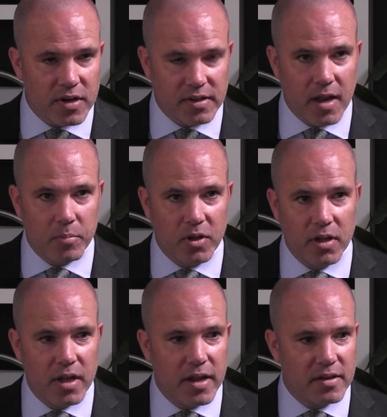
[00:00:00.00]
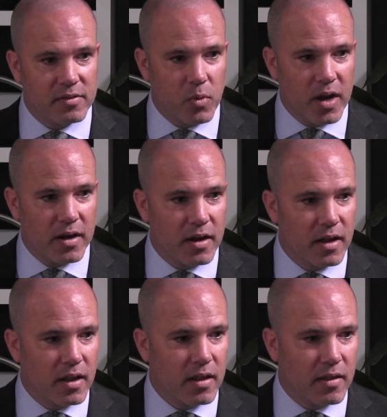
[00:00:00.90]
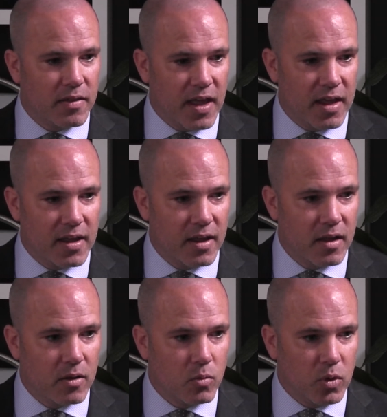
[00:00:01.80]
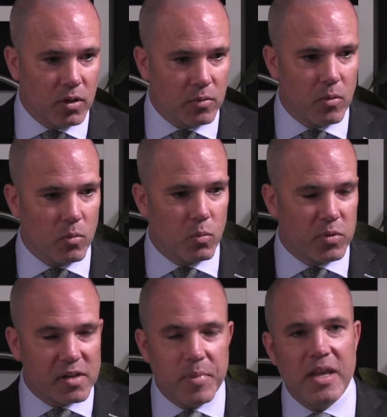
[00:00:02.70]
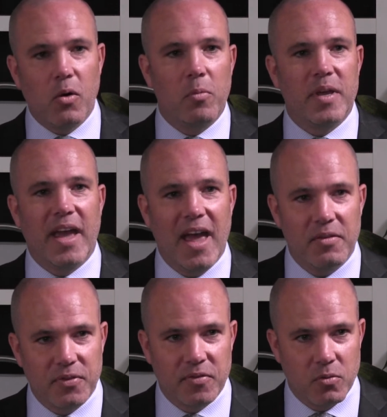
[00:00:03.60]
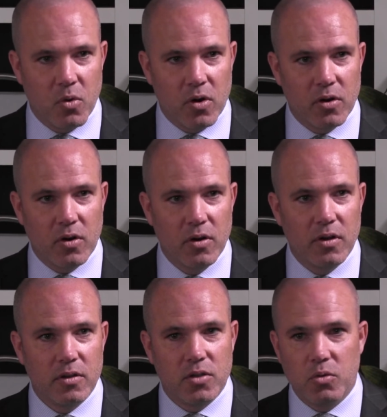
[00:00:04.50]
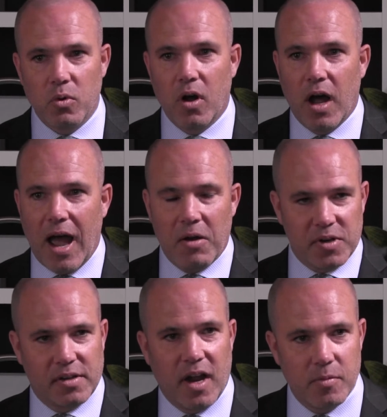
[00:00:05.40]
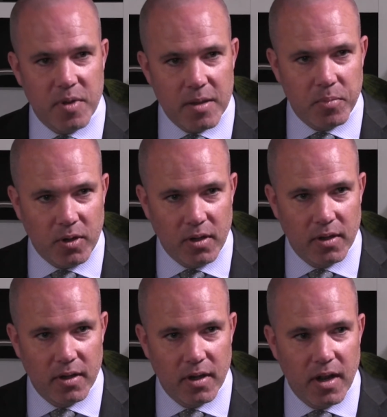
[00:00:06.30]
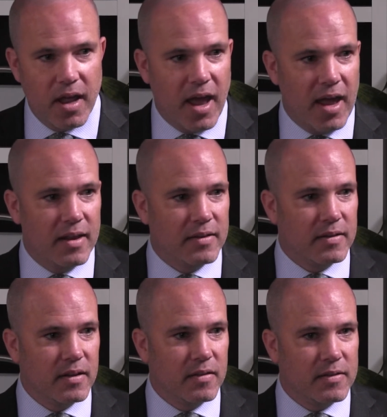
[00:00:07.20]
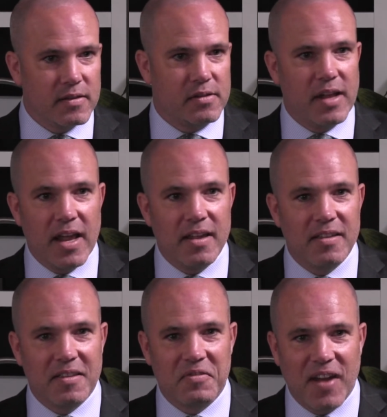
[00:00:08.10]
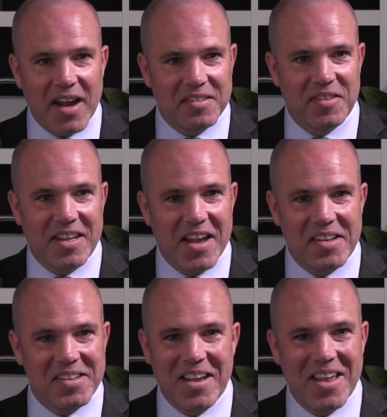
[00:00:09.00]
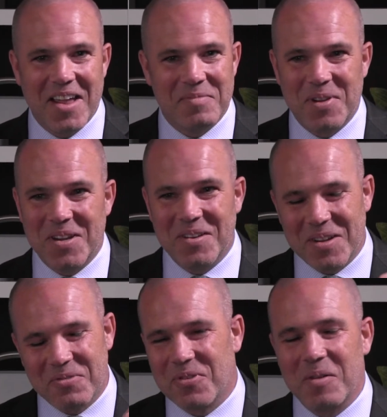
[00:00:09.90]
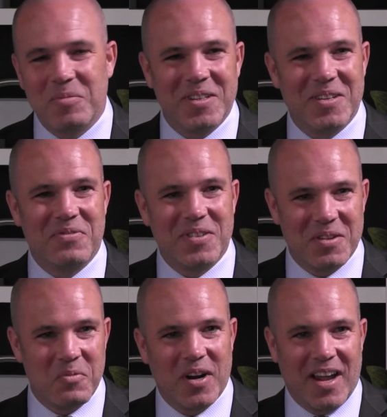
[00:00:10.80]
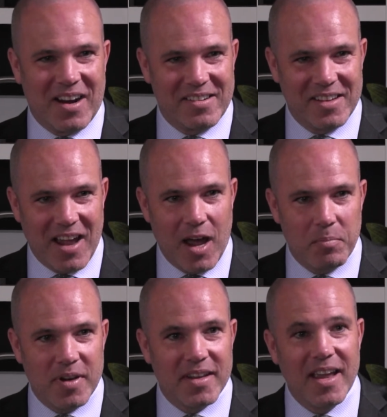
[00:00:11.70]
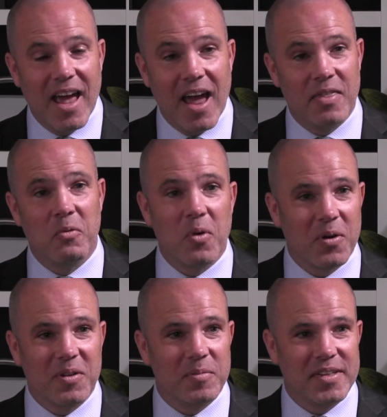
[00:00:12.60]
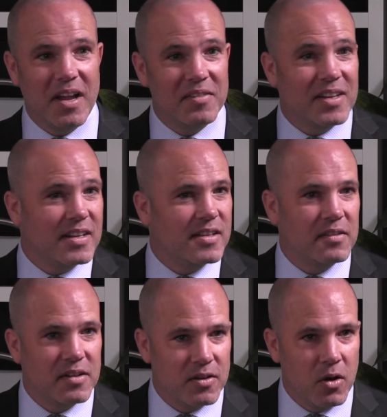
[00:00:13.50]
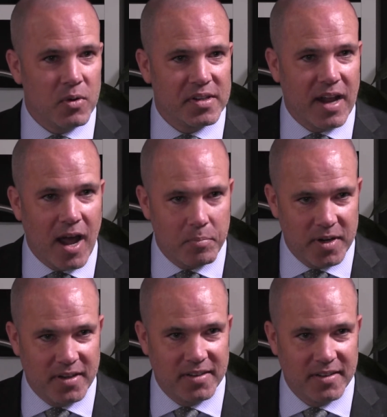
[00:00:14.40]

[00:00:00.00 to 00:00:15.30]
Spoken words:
example is when they will speak on behalf of the worker to outside people and say the facts of the case as being incredibly different than what actually happened. And the worker themselves doesn't know it's happening.